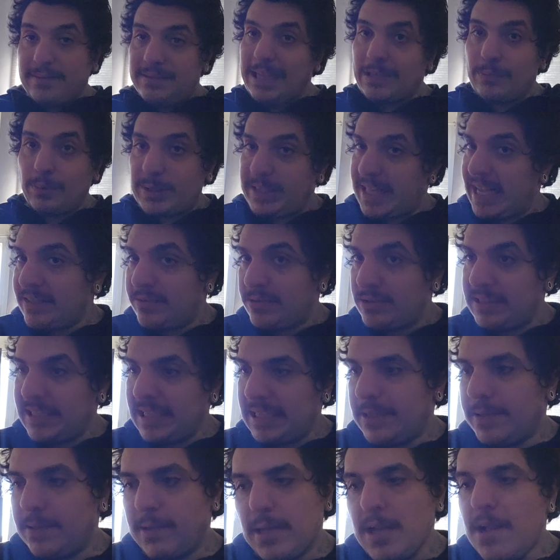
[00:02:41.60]
that's what Dexter
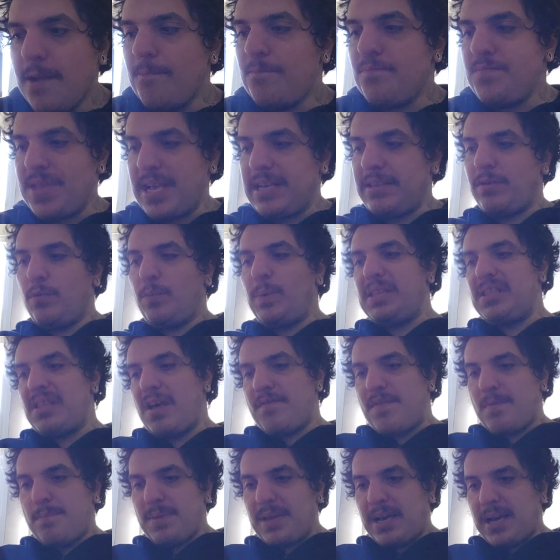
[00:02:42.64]
did. Dexter, we
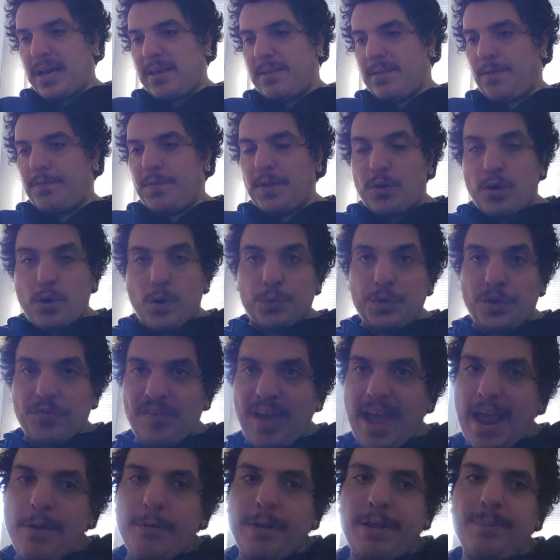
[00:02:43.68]
love him because of the Code of
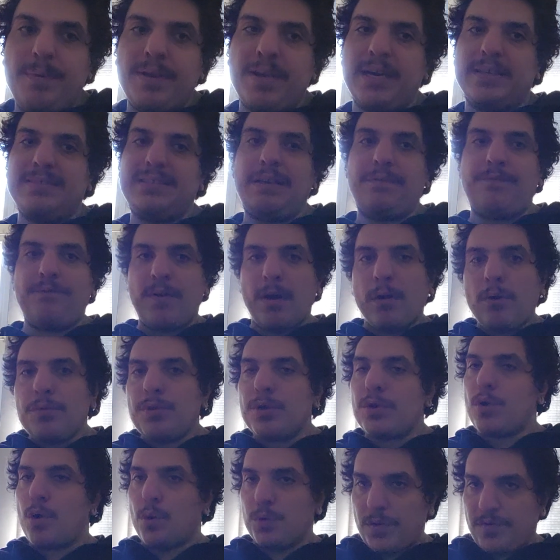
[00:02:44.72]
Harry, because he followed
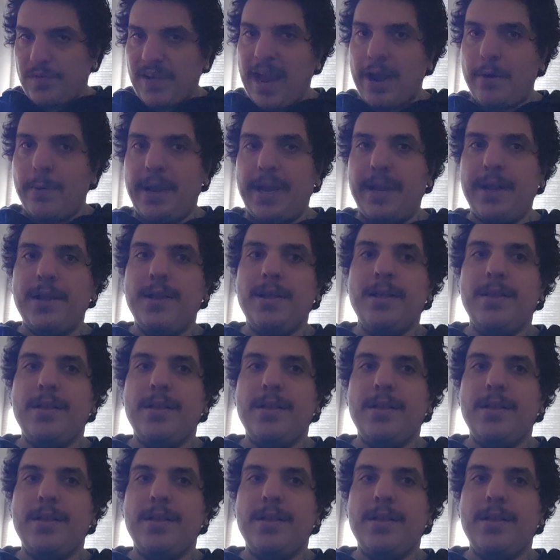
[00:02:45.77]
the Code of Harry.